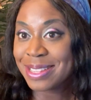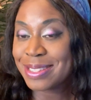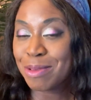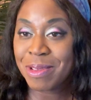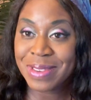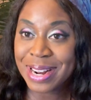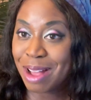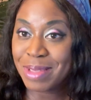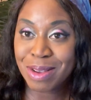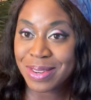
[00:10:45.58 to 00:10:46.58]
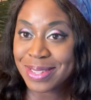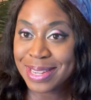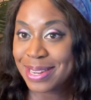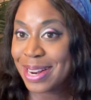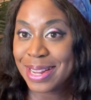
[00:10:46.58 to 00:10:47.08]
some of it I've never
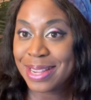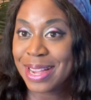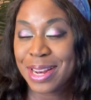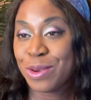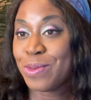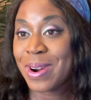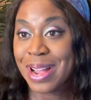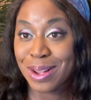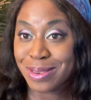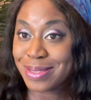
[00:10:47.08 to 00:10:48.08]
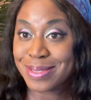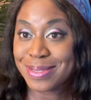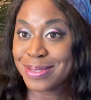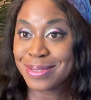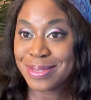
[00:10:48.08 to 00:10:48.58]
seen anywhere
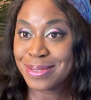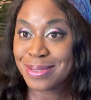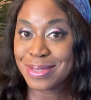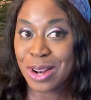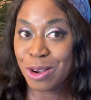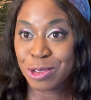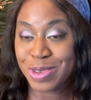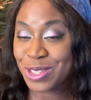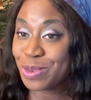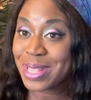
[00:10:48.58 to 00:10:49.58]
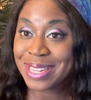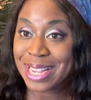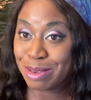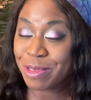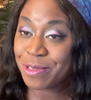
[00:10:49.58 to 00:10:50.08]
else. Especially with the
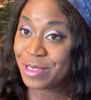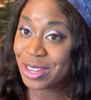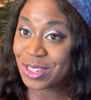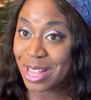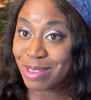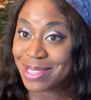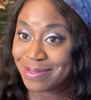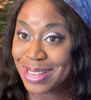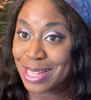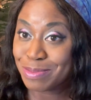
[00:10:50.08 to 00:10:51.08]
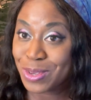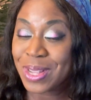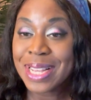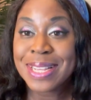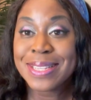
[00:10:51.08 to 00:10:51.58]
type of fish that was
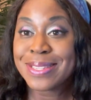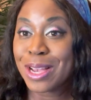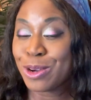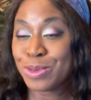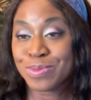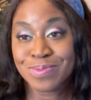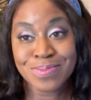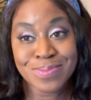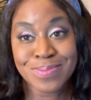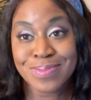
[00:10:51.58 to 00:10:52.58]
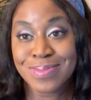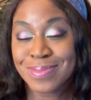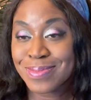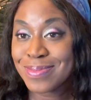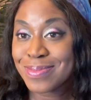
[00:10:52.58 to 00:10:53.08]
available. So
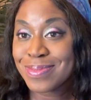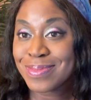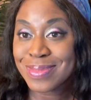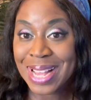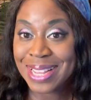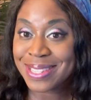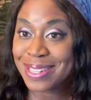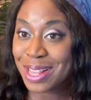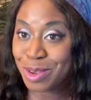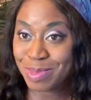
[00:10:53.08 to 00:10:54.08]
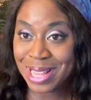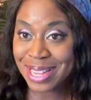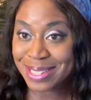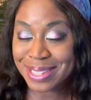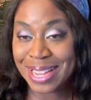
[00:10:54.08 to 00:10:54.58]
it's another
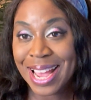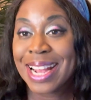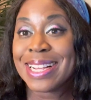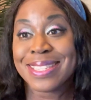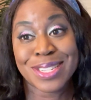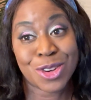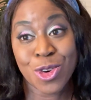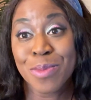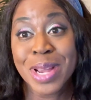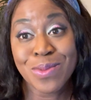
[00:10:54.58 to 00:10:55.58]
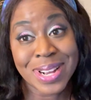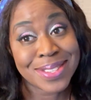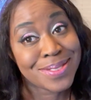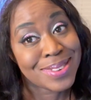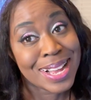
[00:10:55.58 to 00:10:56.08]
plus. Again, it's a gourmet
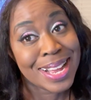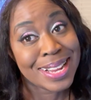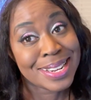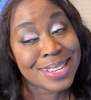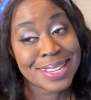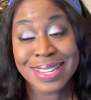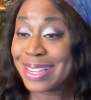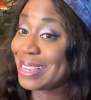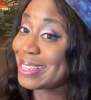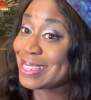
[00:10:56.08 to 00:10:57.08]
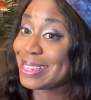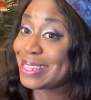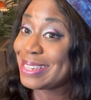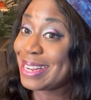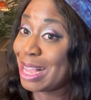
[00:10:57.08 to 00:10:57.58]
restaurant. It's
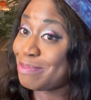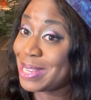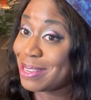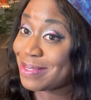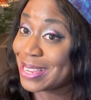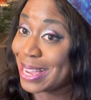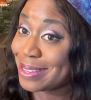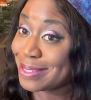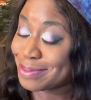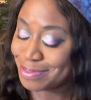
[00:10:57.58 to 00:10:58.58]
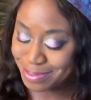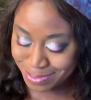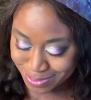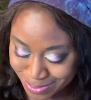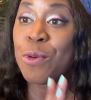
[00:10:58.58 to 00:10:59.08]
not P.F. Chang's.
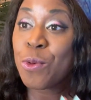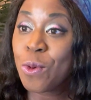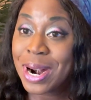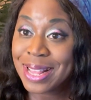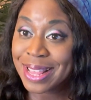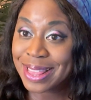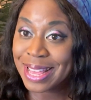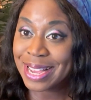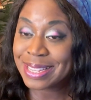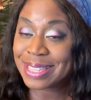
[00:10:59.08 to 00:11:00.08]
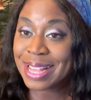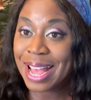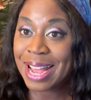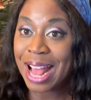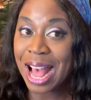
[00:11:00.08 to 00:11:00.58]
One of the things
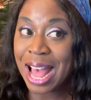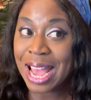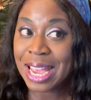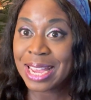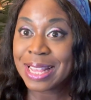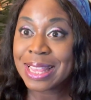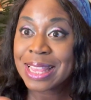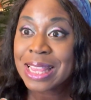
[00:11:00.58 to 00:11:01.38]
that I